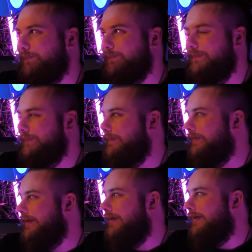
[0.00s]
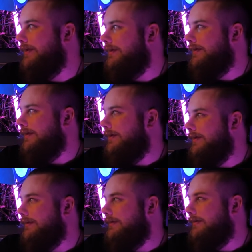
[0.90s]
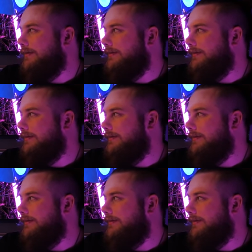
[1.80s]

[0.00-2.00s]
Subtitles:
(not speaking)